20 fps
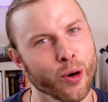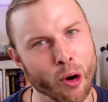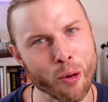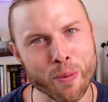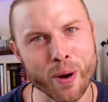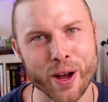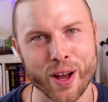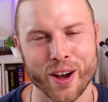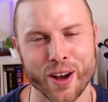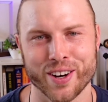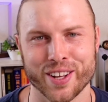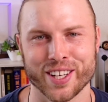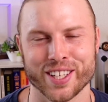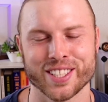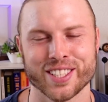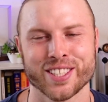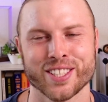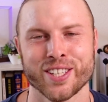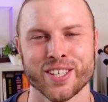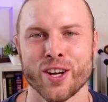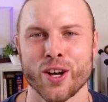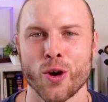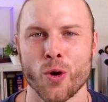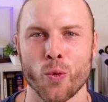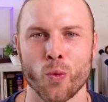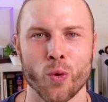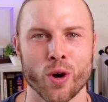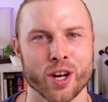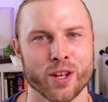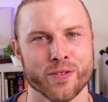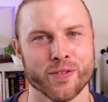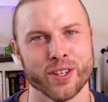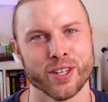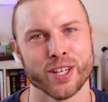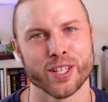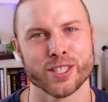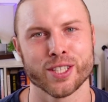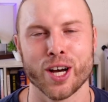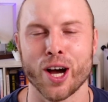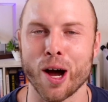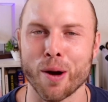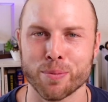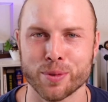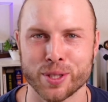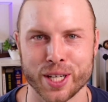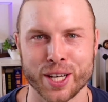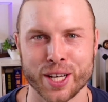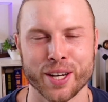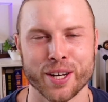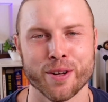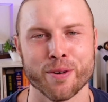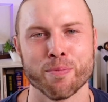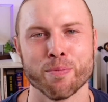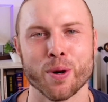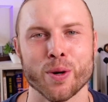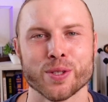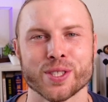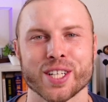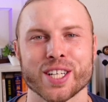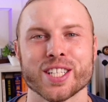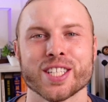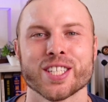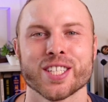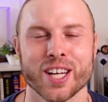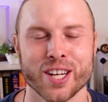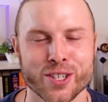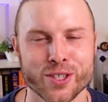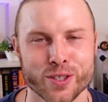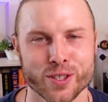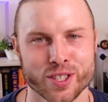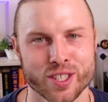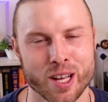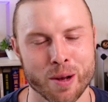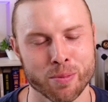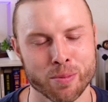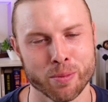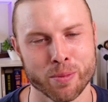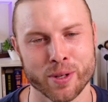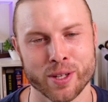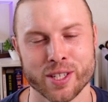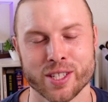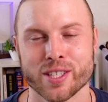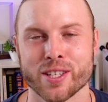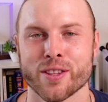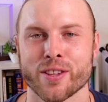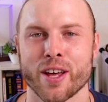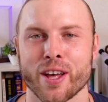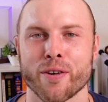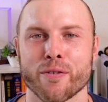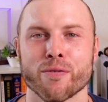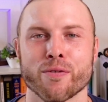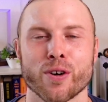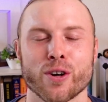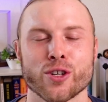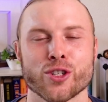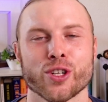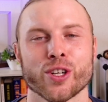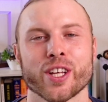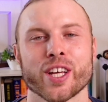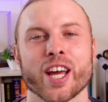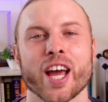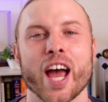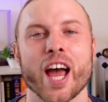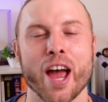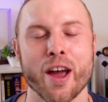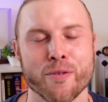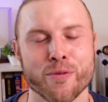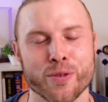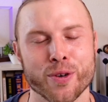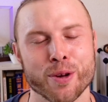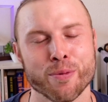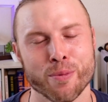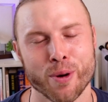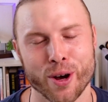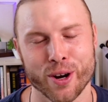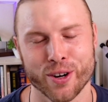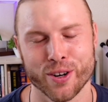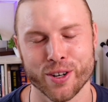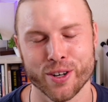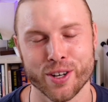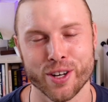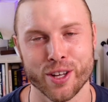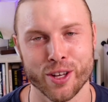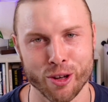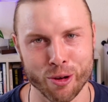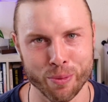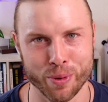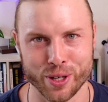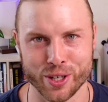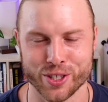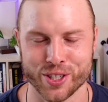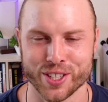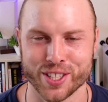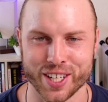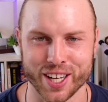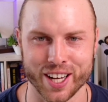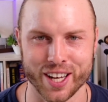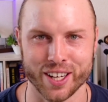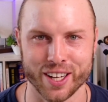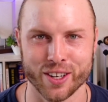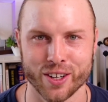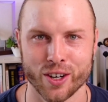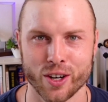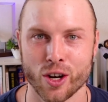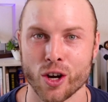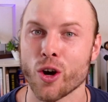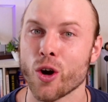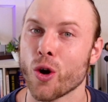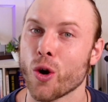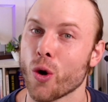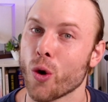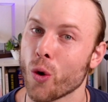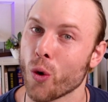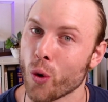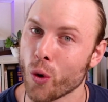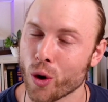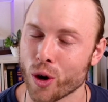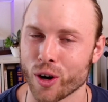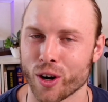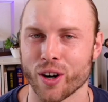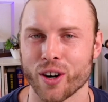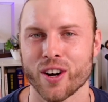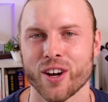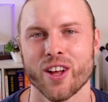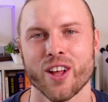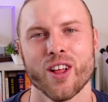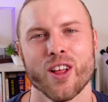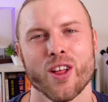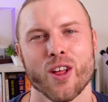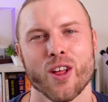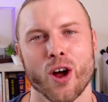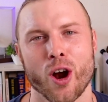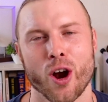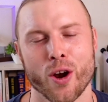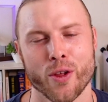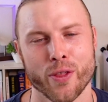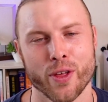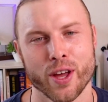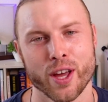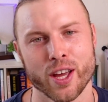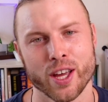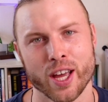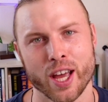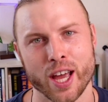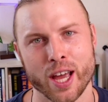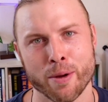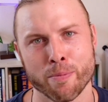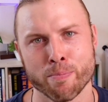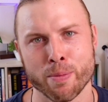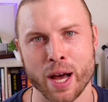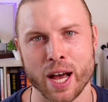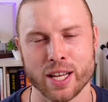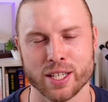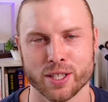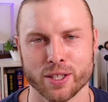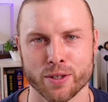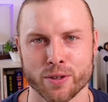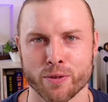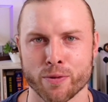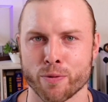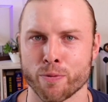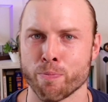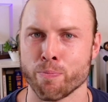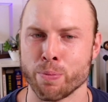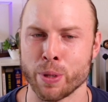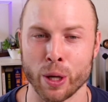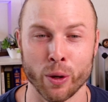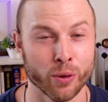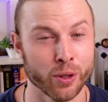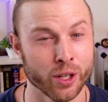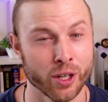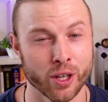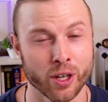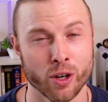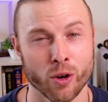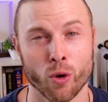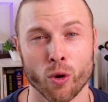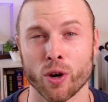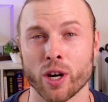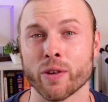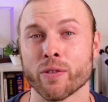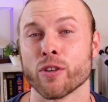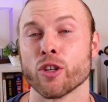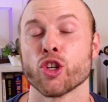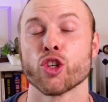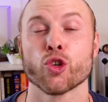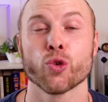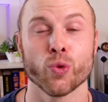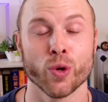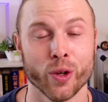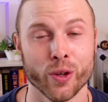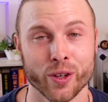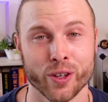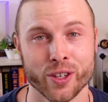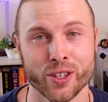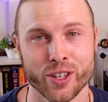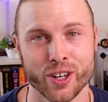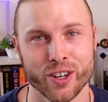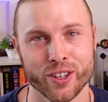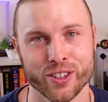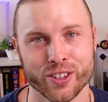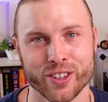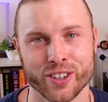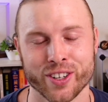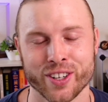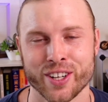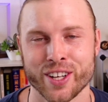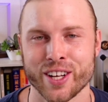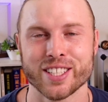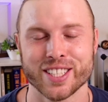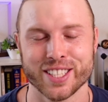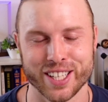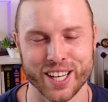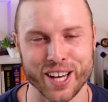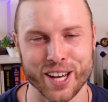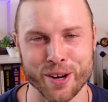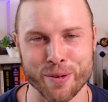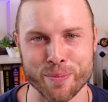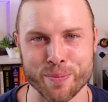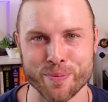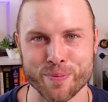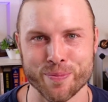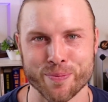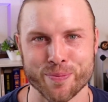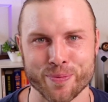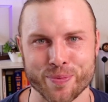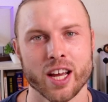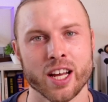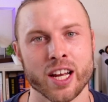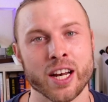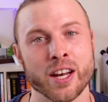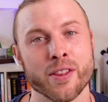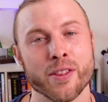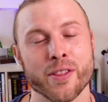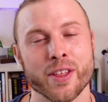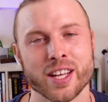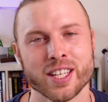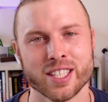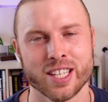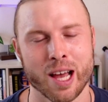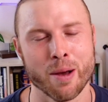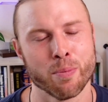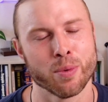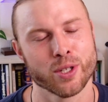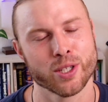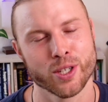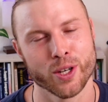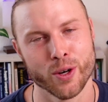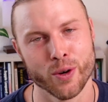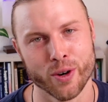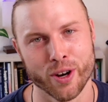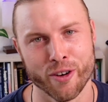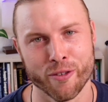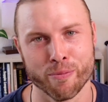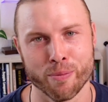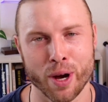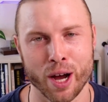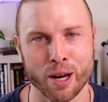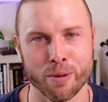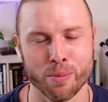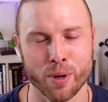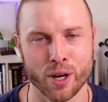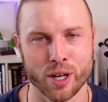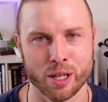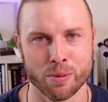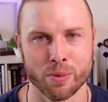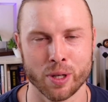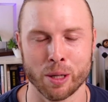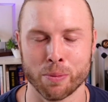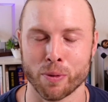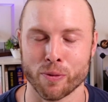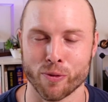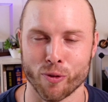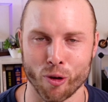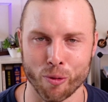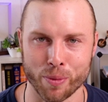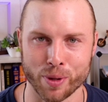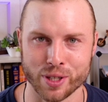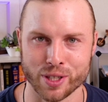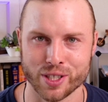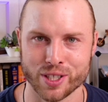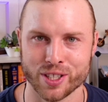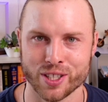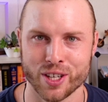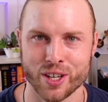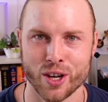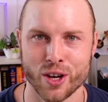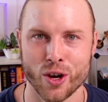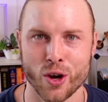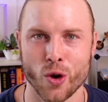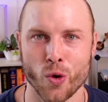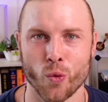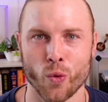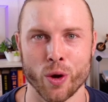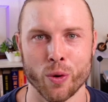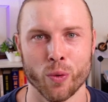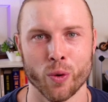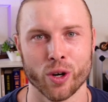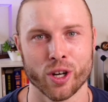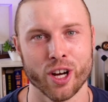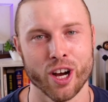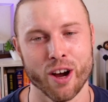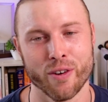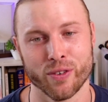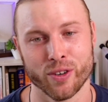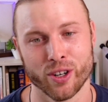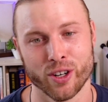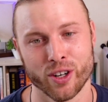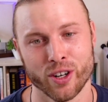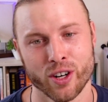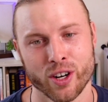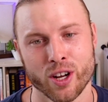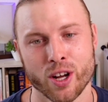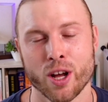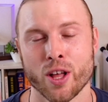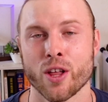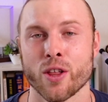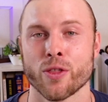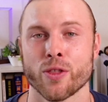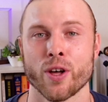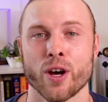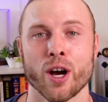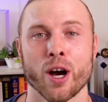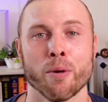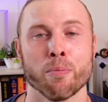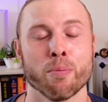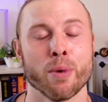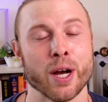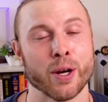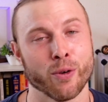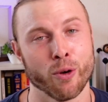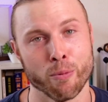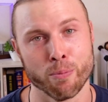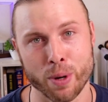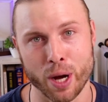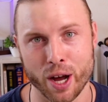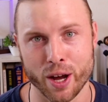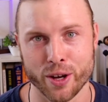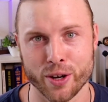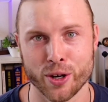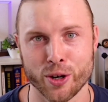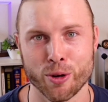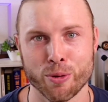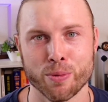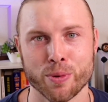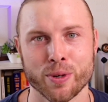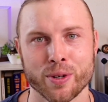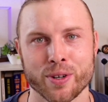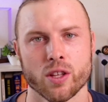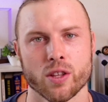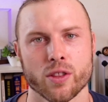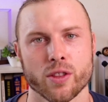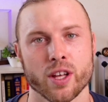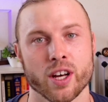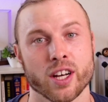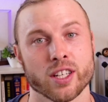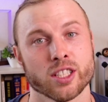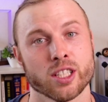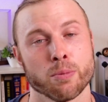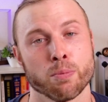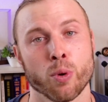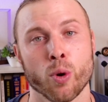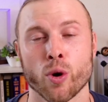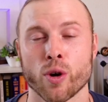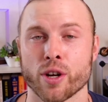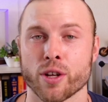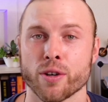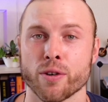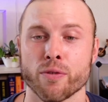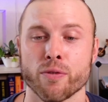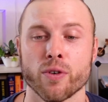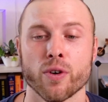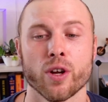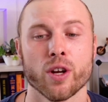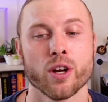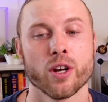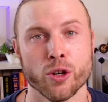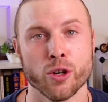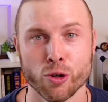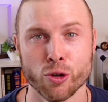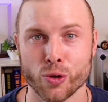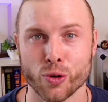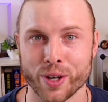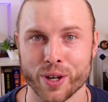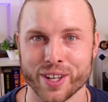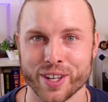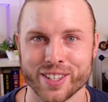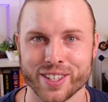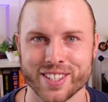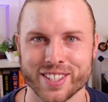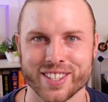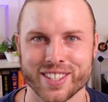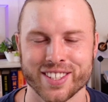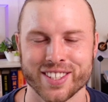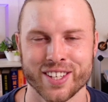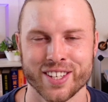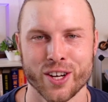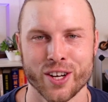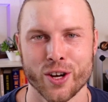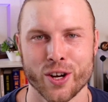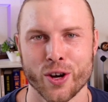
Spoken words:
probiotics one of the top 10 most essential supplements that virtually every modern human should take, or are they a massive billion or even trillion-dollar scam? In this episode of Mind Body Peak Performance, we will cover the microbiome, the supportive nutrients,